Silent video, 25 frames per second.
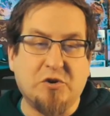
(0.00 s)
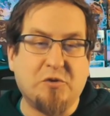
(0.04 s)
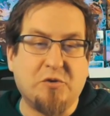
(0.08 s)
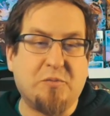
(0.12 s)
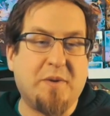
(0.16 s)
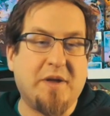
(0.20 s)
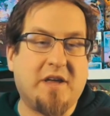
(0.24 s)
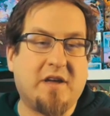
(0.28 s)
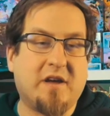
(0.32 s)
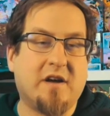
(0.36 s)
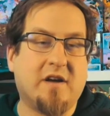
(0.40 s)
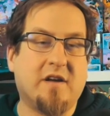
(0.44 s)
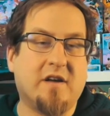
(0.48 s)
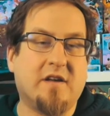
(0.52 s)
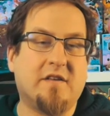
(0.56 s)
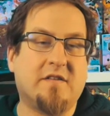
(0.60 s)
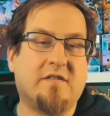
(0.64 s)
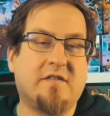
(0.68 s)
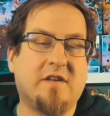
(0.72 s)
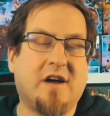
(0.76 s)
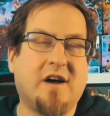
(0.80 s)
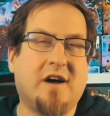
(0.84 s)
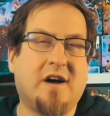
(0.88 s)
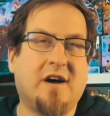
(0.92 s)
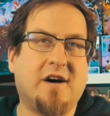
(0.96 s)
because
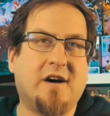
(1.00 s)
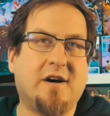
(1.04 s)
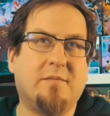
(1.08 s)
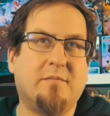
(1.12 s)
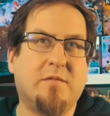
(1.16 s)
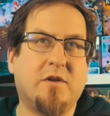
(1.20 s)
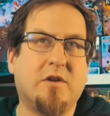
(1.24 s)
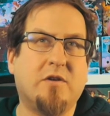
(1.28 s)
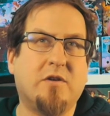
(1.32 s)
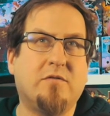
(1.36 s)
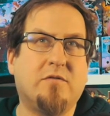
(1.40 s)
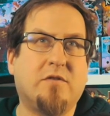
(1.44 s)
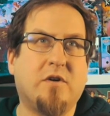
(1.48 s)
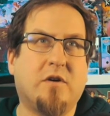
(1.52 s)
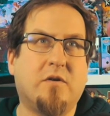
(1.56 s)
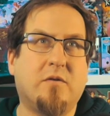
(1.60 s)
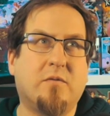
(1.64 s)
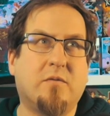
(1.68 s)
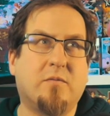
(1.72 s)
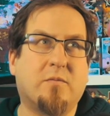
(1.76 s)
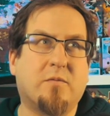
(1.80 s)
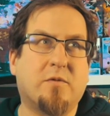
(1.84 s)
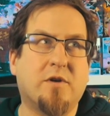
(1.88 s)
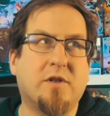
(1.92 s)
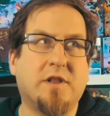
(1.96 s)
you don't
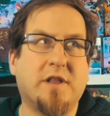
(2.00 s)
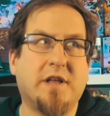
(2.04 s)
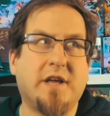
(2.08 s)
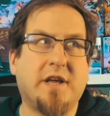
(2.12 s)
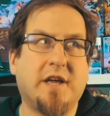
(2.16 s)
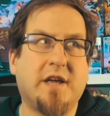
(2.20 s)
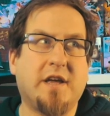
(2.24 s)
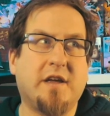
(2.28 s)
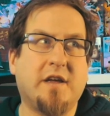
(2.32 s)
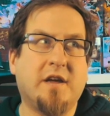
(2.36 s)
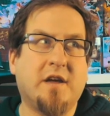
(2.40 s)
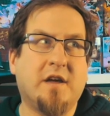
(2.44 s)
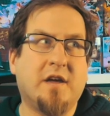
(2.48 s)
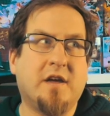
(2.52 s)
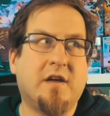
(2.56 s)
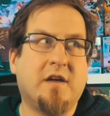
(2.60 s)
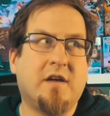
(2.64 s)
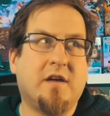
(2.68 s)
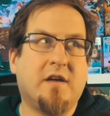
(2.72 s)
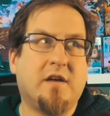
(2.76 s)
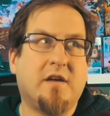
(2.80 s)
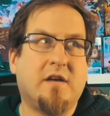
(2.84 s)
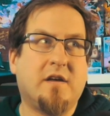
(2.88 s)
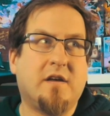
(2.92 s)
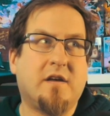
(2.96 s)
really
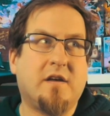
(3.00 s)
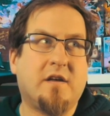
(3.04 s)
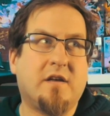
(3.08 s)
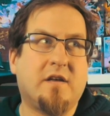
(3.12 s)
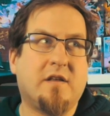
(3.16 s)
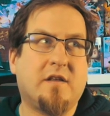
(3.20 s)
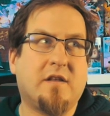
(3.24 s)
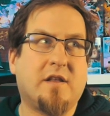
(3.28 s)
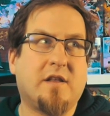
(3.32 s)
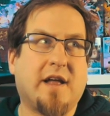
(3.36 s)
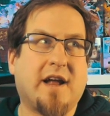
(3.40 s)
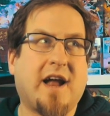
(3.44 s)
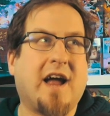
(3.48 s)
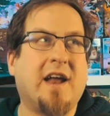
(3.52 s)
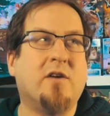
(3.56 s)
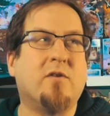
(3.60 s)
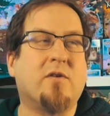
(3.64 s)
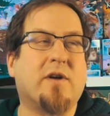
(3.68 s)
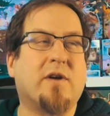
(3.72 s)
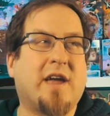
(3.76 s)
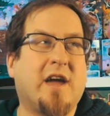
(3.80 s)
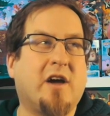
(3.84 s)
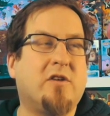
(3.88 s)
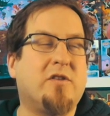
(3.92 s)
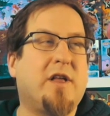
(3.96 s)
like I don't
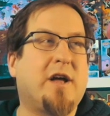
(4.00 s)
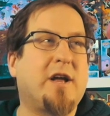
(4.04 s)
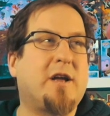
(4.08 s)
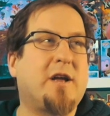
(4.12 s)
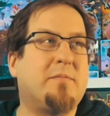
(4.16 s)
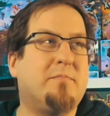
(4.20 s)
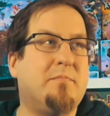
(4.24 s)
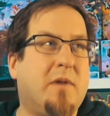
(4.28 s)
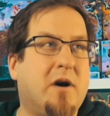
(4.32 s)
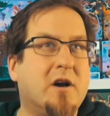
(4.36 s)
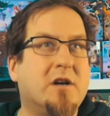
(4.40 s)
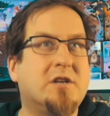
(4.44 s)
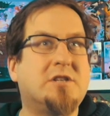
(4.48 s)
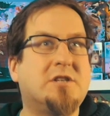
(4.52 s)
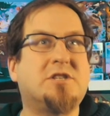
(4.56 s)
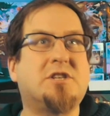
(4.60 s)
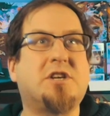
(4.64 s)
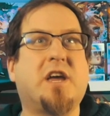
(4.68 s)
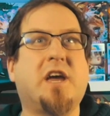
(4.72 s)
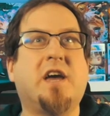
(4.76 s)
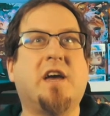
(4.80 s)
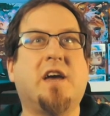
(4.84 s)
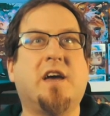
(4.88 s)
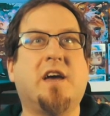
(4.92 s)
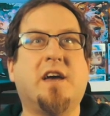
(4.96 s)
count like
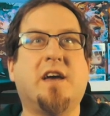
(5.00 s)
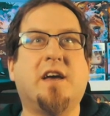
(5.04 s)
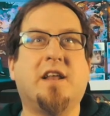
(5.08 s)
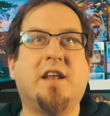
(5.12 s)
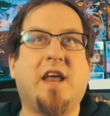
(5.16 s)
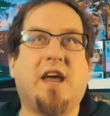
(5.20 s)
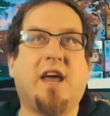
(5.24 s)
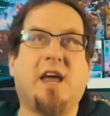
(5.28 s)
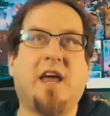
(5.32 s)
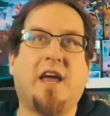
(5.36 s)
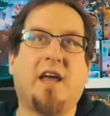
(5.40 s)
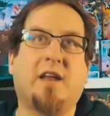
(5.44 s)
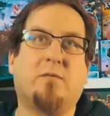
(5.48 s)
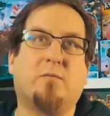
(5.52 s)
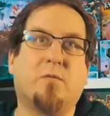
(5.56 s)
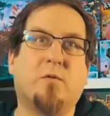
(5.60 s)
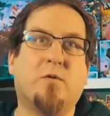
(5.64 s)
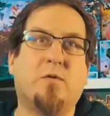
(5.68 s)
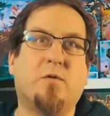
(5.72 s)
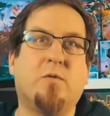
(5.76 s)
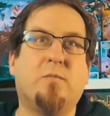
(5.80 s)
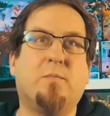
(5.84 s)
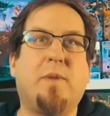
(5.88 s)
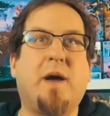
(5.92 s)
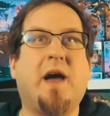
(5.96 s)
Munchkin and
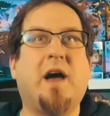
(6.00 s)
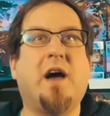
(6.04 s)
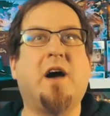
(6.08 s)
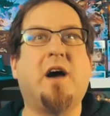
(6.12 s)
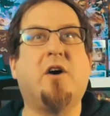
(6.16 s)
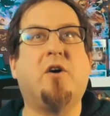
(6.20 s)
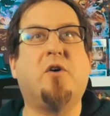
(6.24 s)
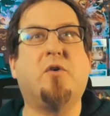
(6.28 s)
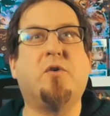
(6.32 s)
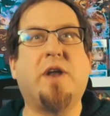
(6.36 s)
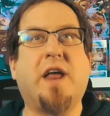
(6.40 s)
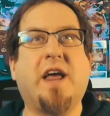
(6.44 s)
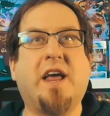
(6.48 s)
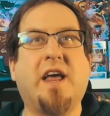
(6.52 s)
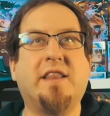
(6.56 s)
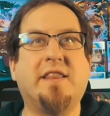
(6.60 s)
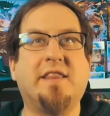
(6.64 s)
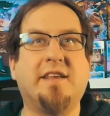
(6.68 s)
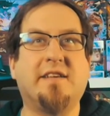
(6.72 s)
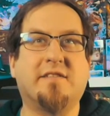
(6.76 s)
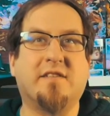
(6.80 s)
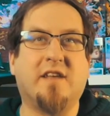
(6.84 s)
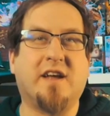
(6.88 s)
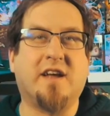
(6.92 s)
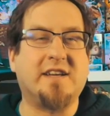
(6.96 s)
Runebound and
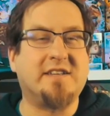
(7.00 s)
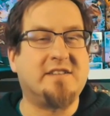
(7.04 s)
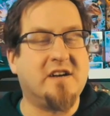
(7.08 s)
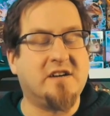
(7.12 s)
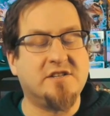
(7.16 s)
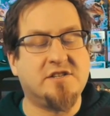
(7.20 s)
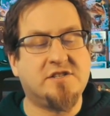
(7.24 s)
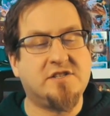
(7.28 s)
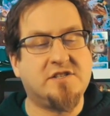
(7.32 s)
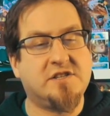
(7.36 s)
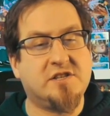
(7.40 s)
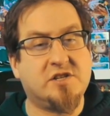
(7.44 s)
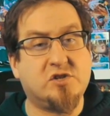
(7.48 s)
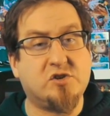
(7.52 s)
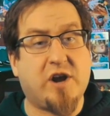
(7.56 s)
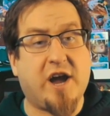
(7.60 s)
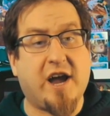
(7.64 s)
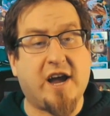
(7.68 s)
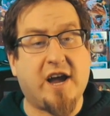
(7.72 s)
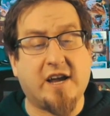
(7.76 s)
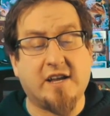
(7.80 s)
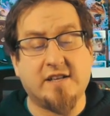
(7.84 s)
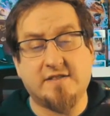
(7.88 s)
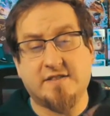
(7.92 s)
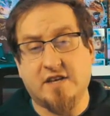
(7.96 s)
these like Dungeons and
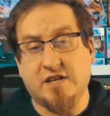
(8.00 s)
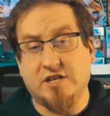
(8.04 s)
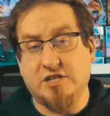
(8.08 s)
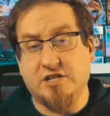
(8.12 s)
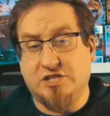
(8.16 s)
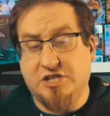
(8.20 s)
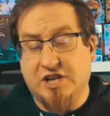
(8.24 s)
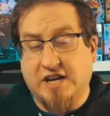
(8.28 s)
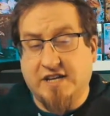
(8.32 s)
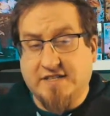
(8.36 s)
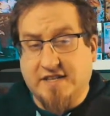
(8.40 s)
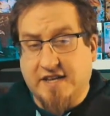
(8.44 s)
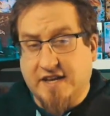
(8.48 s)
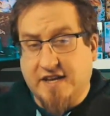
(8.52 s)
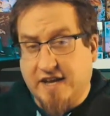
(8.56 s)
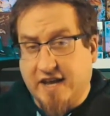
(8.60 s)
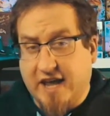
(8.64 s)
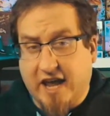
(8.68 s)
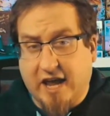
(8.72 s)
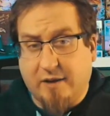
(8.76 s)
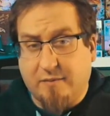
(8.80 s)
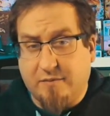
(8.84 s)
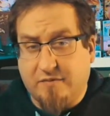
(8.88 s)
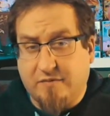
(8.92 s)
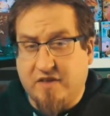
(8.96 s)
Dragons adjacent
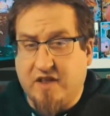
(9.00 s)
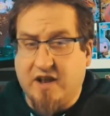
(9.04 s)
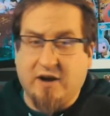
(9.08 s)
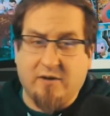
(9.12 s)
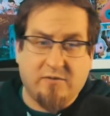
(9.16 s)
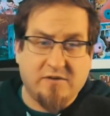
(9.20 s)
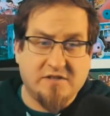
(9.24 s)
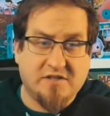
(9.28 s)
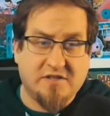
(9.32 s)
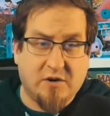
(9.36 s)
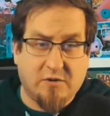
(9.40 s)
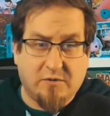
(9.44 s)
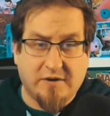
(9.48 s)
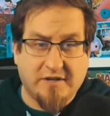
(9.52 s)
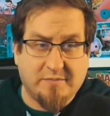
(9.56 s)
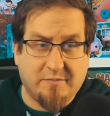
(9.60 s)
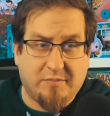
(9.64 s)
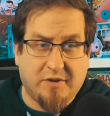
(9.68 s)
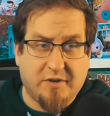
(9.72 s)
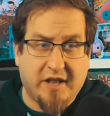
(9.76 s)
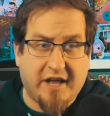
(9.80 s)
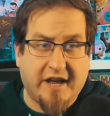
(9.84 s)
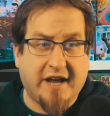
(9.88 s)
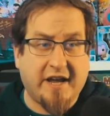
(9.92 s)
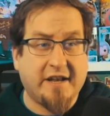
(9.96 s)
games that I was always
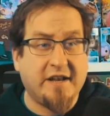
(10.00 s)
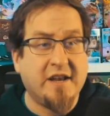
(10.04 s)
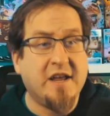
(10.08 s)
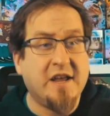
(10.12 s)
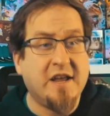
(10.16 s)
playing.